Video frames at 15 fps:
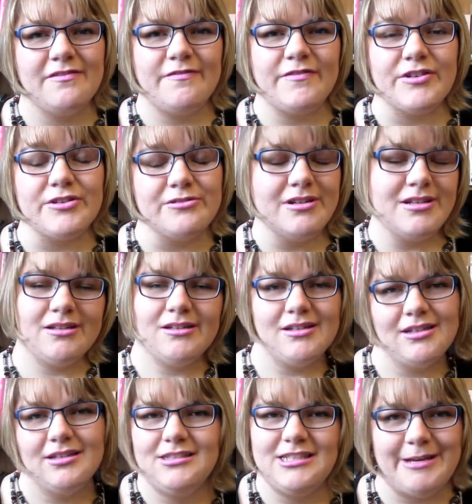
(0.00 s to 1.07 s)
food
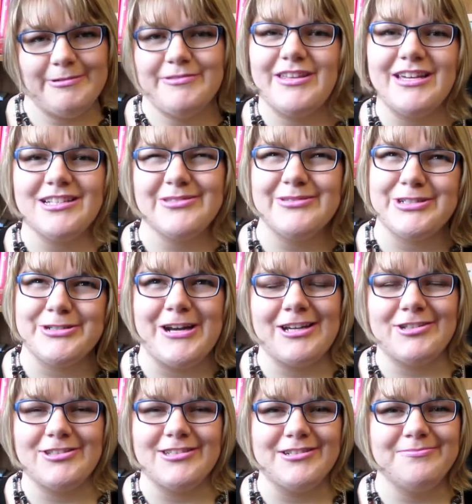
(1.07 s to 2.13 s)
type of things, which are
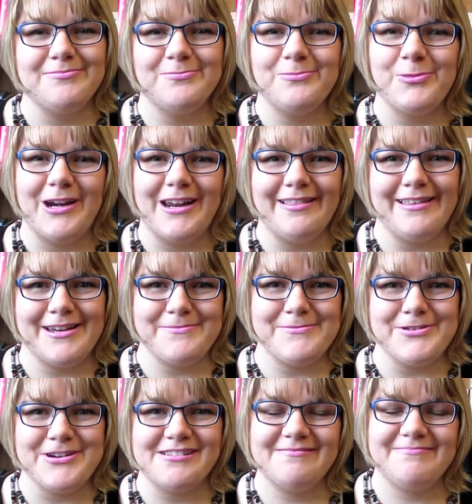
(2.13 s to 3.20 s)
actually what I like
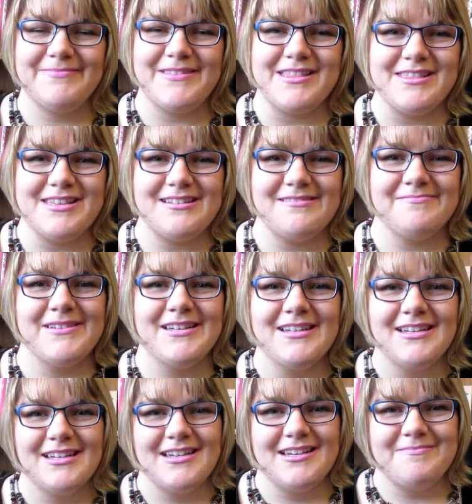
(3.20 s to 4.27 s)
more than the
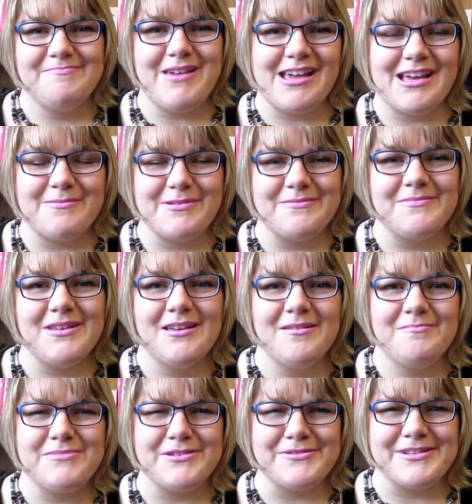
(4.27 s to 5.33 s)
makeup and
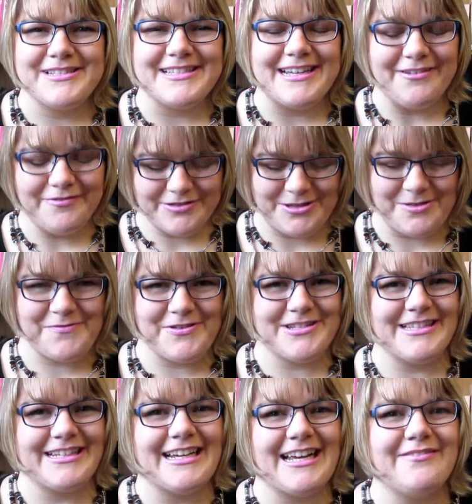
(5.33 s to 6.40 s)
beauty stuff. So the
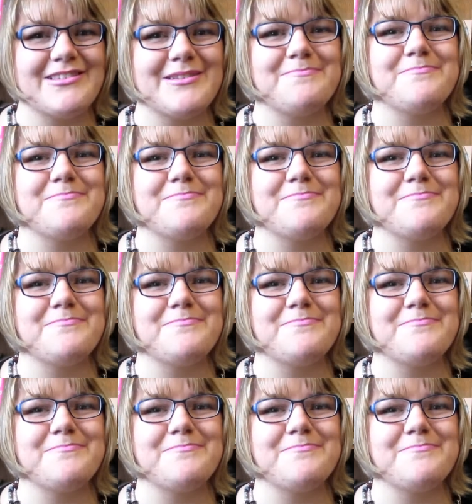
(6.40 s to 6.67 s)
first thing I have is a